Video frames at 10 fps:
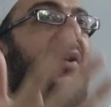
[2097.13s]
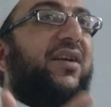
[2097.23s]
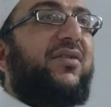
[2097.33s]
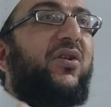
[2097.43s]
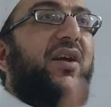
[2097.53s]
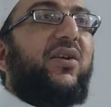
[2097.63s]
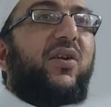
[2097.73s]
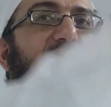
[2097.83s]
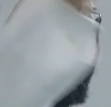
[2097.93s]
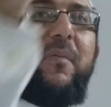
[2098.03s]
not
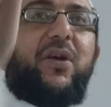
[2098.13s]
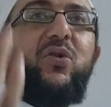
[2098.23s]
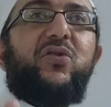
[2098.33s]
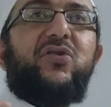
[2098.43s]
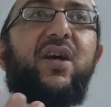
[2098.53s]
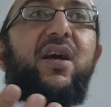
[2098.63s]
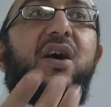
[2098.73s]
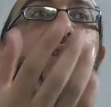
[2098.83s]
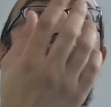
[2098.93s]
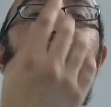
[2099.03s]
for public use.
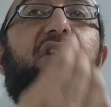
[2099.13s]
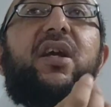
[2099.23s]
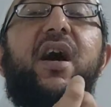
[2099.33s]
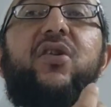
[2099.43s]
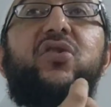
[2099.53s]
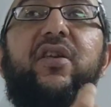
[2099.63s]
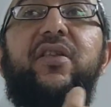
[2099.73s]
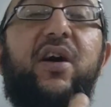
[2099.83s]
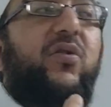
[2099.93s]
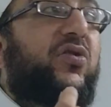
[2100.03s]

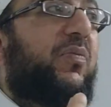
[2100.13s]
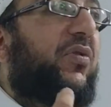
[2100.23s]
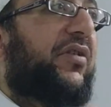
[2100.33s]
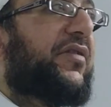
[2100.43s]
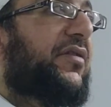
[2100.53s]
300,000 books.